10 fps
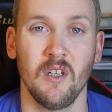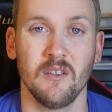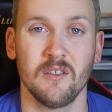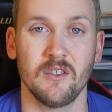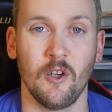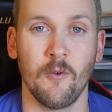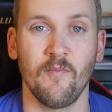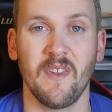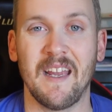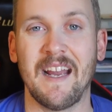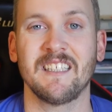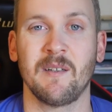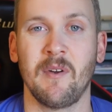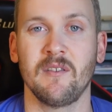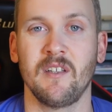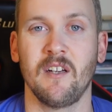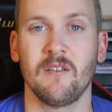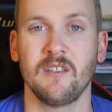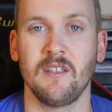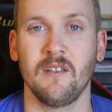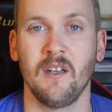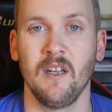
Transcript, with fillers: So ask about the guarantee.